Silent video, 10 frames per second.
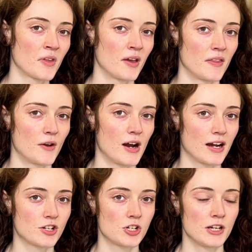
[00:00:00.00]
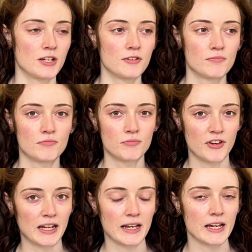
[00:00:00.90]
they're actually
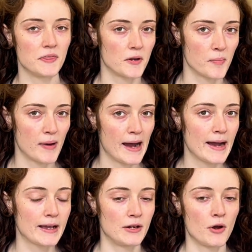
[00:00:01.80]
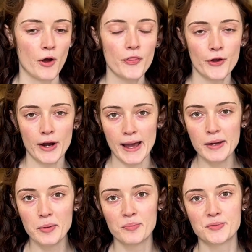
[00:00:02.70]
feeling it in their back and not their
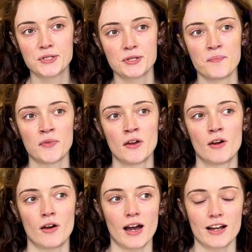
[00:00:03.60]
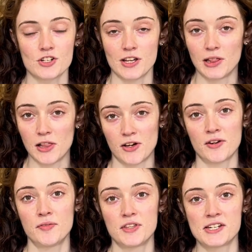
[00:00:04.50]
hips. Actually, a lot
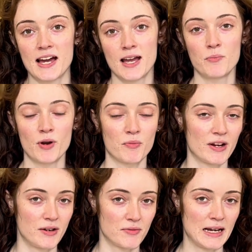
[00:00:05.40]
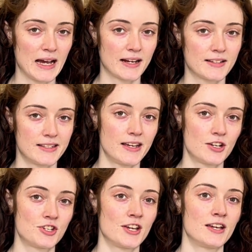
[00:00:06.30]
of the time when we're in
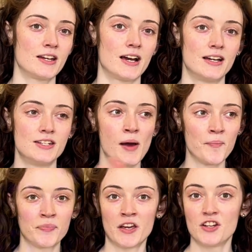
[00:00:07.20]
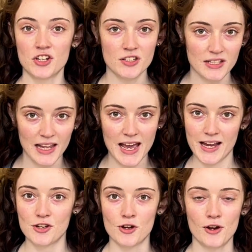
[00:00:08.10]
relaxation and just laying
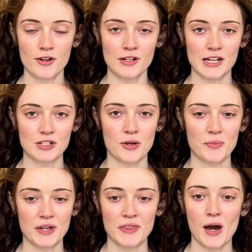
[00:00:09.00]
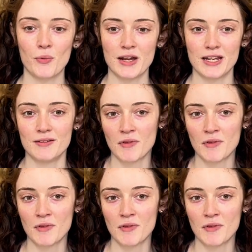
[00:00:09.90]
down, like something that we